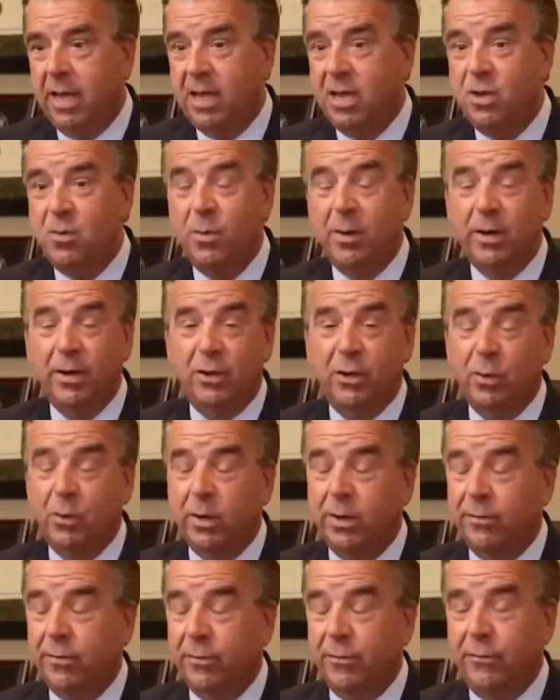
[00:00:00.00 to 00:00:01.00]
and you want to do
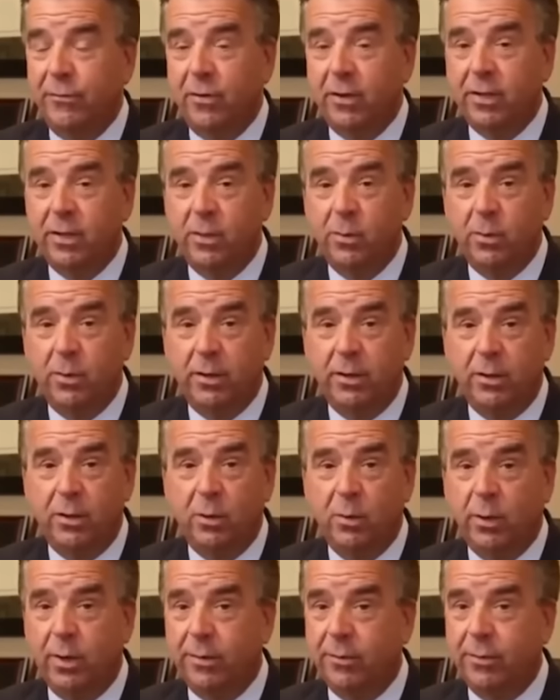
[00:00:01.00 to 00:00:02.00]
whatever the fuck you want to
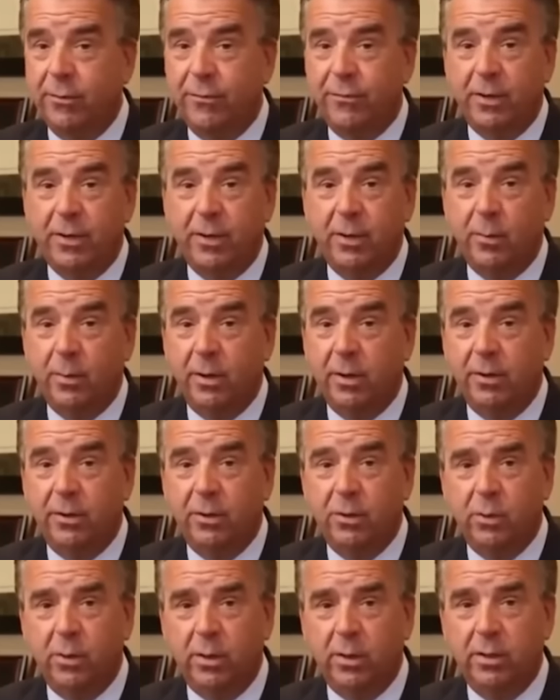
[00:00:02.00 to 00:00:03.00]
do whenever the fuck you want to
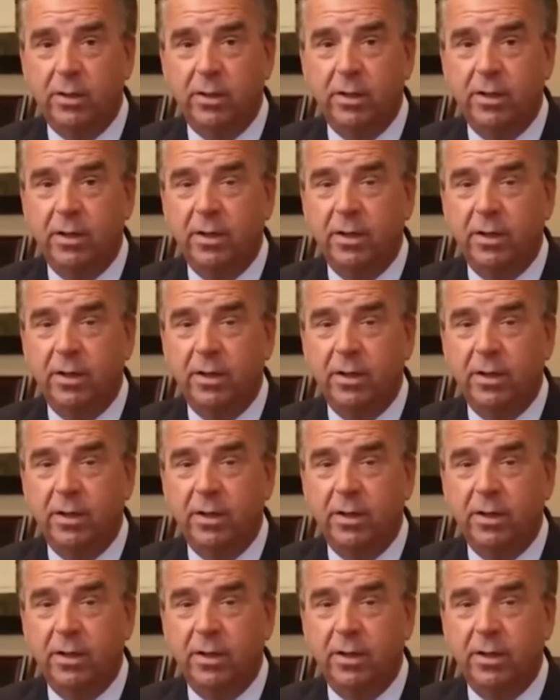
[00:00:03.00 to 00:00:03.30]
do it,